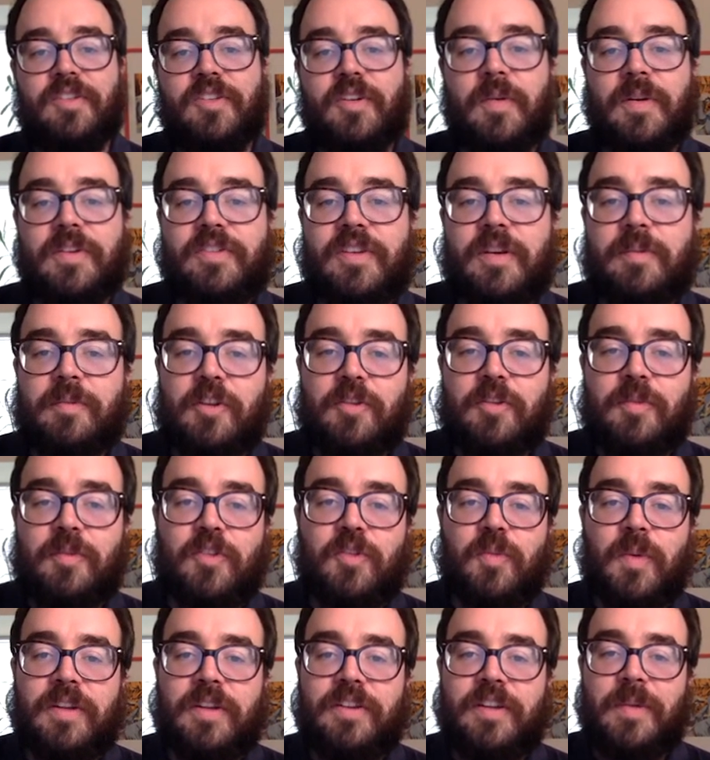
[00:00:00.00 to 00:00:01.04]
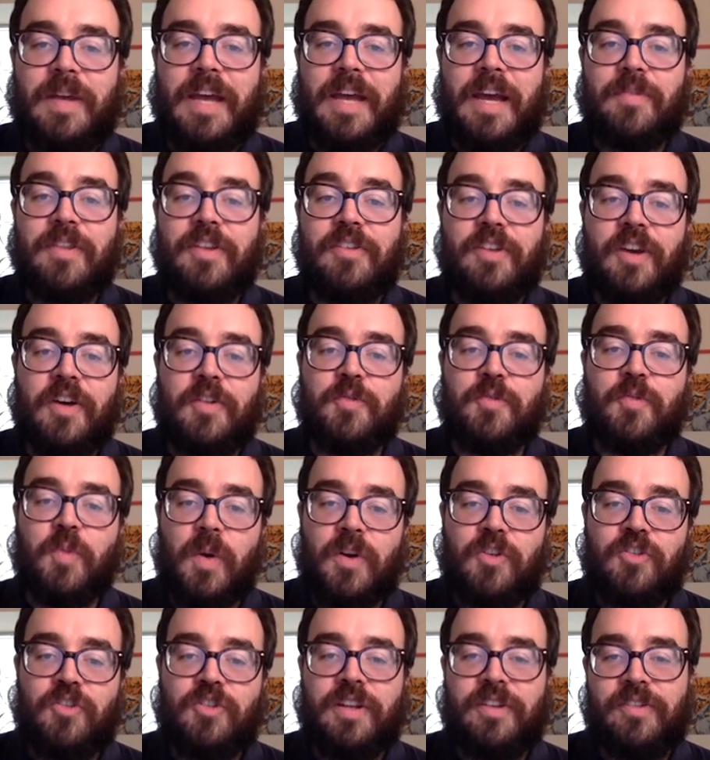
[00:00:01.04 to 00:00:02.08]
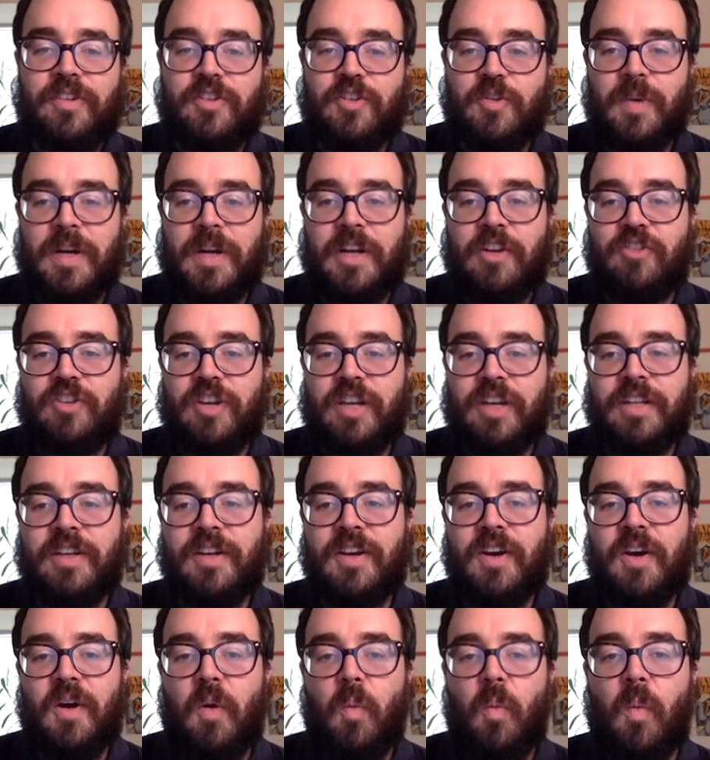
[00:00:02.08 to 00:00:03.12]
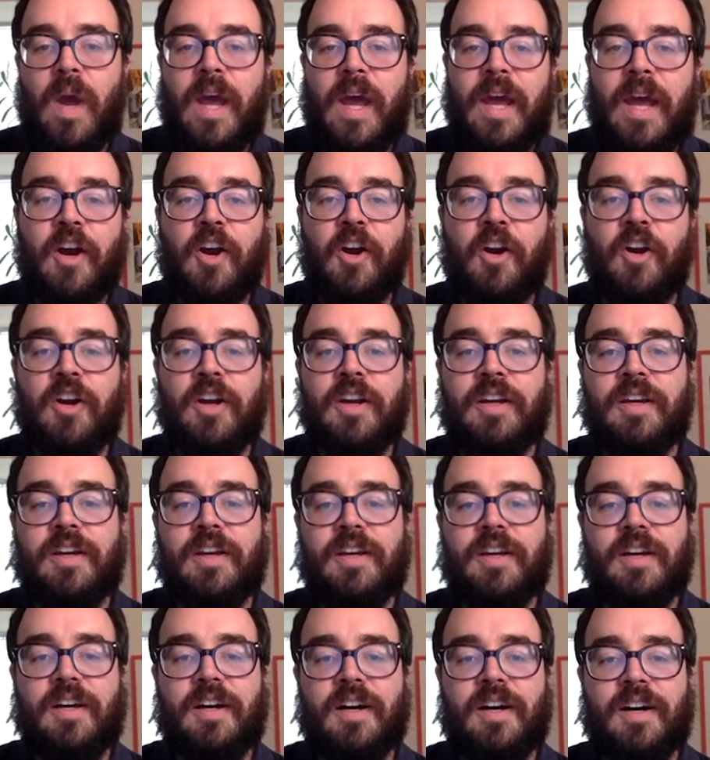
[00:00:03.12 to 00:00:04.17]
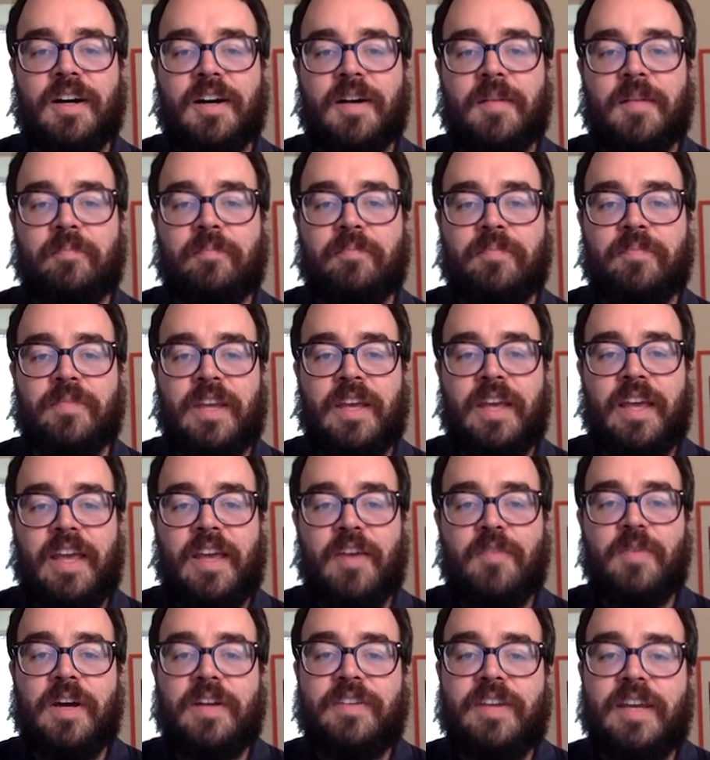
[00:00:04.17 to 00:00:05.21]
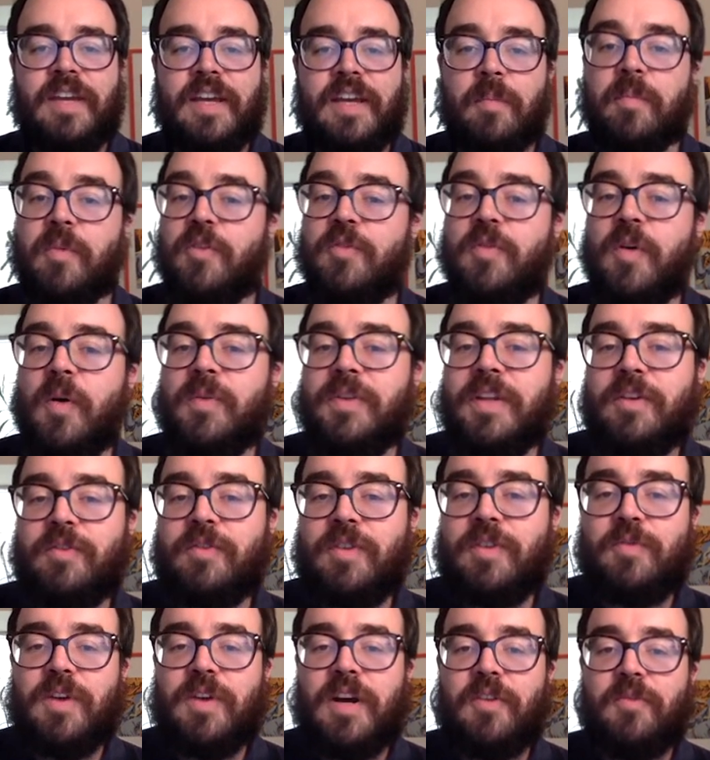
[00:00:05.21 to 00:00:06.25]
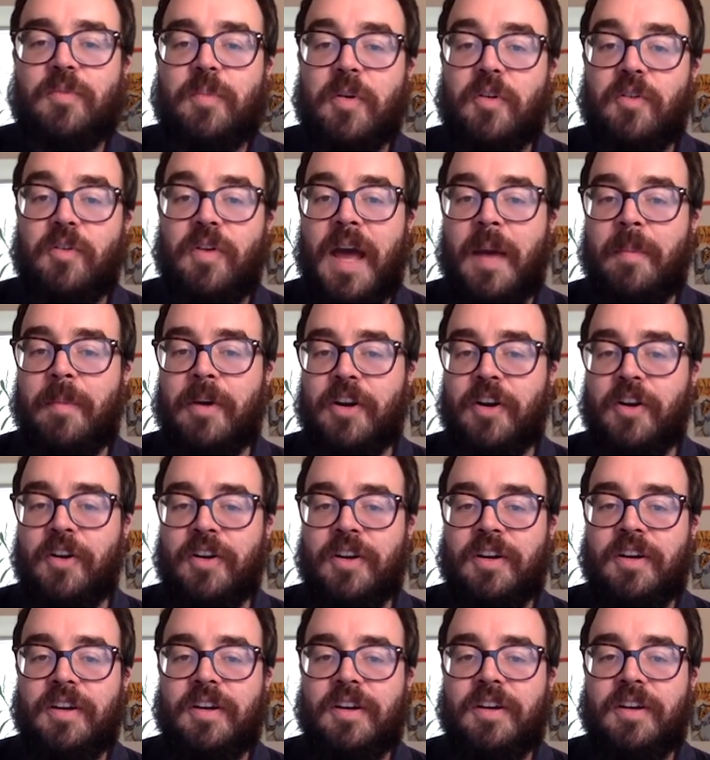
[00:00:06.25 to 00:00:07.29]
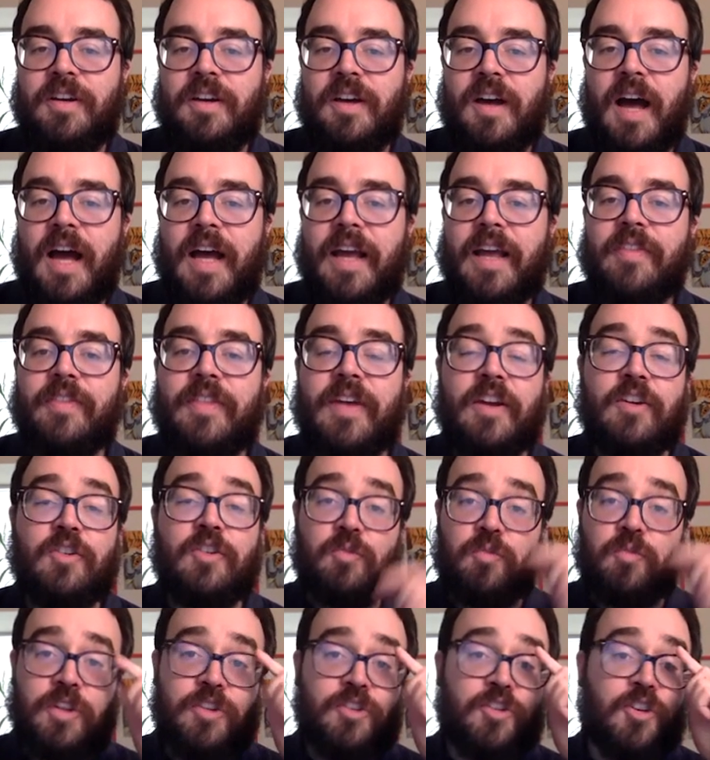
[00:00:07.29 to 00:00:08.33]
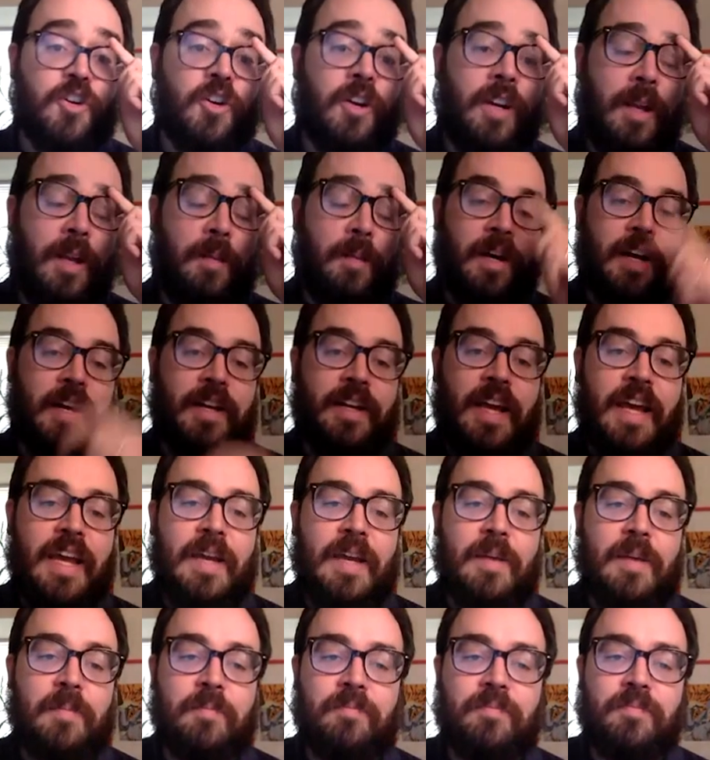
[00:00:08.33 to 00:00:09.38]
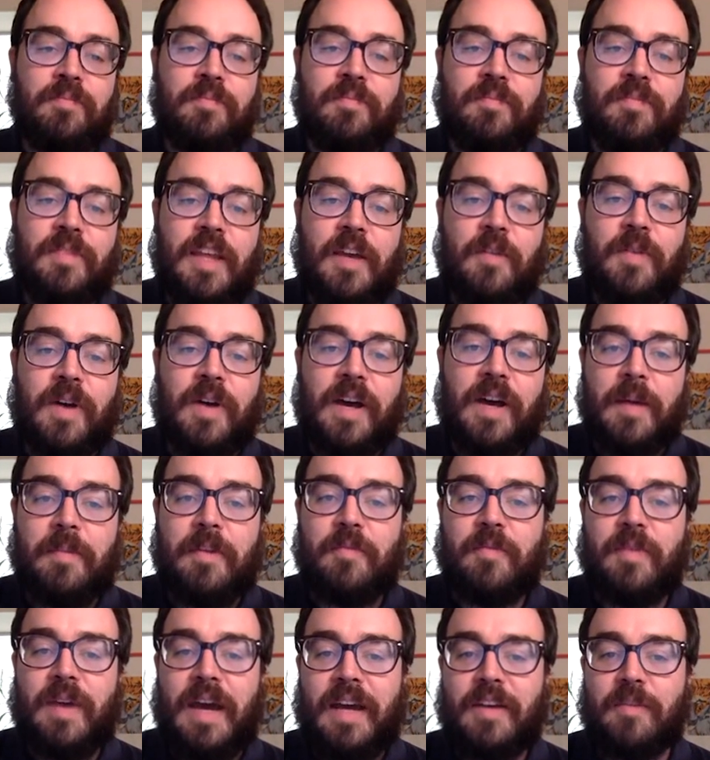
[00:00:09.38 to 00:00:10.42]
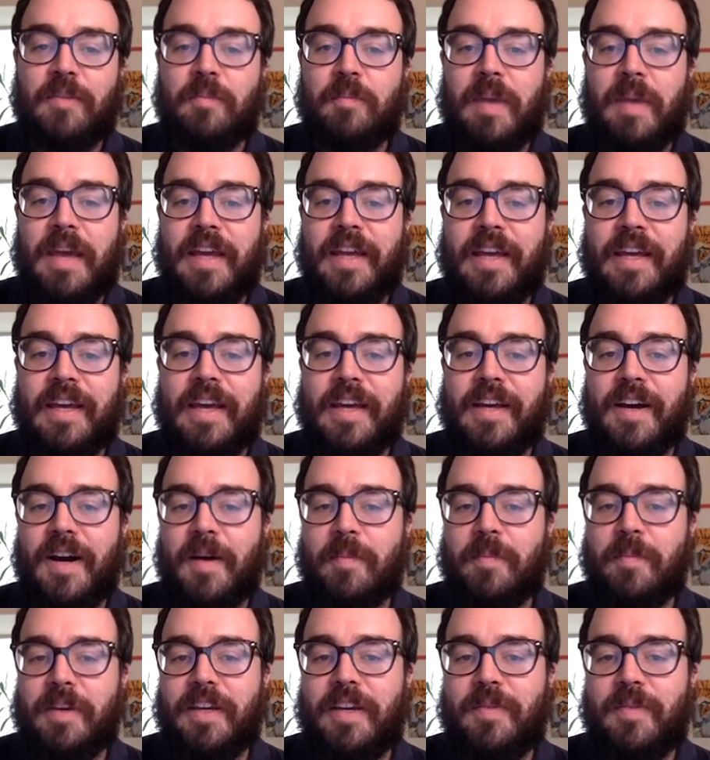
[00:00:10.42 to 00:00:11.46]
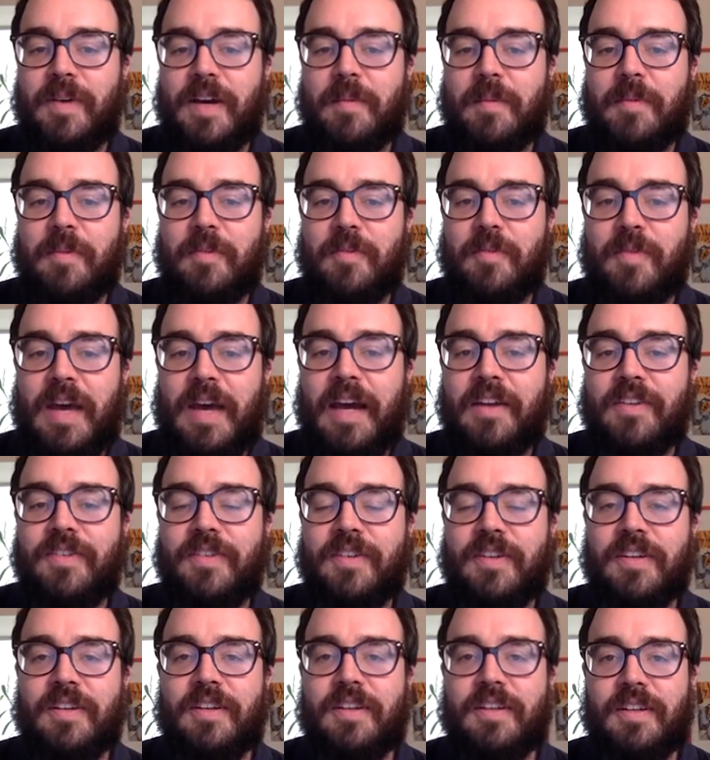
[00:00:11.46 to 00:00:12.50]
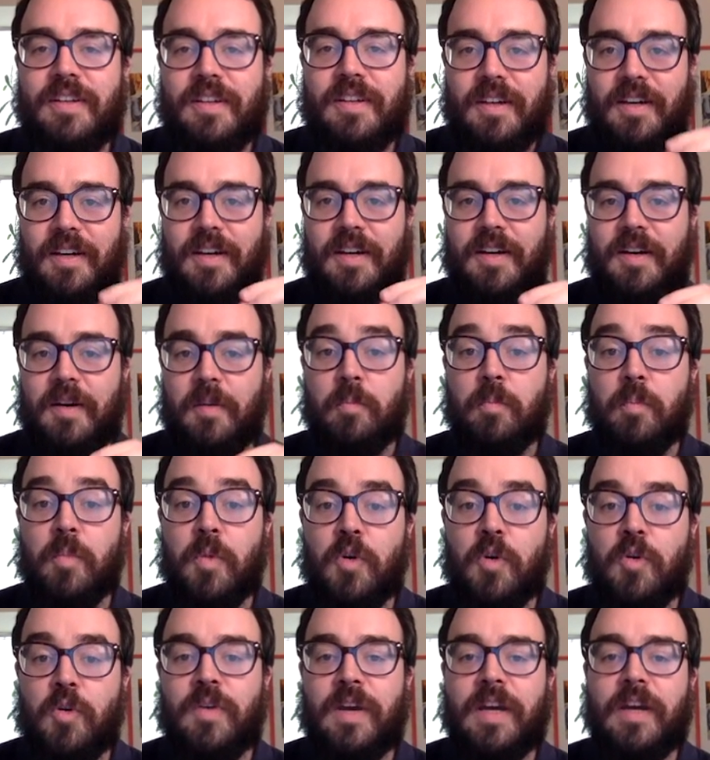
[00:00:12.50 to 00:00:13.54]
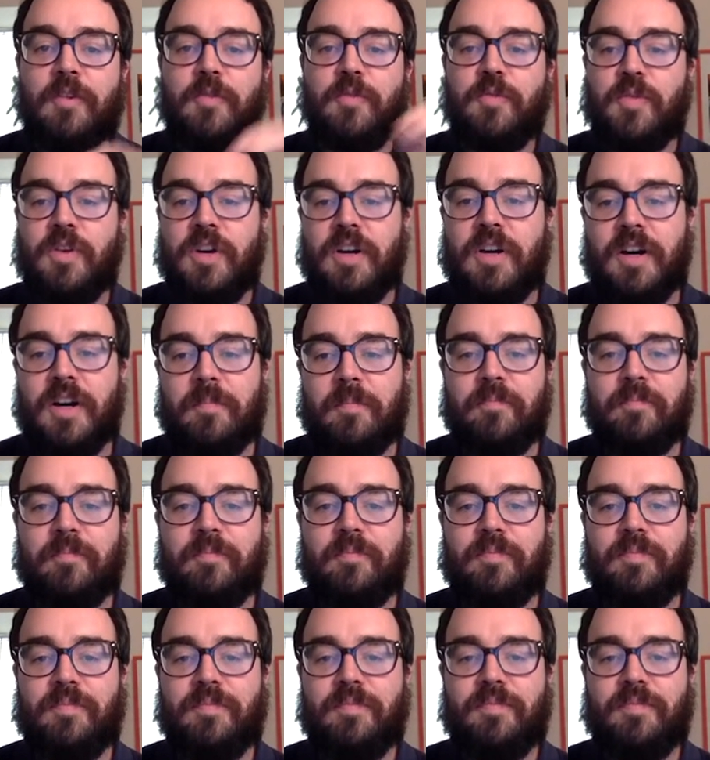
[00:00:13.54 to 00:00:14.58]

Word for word: So in C++ 20, we have this unfortunate situation where um, if I take a move only refref parameter, I can then return it by name if I am in fact making a copy, if I am in fact uh, moving from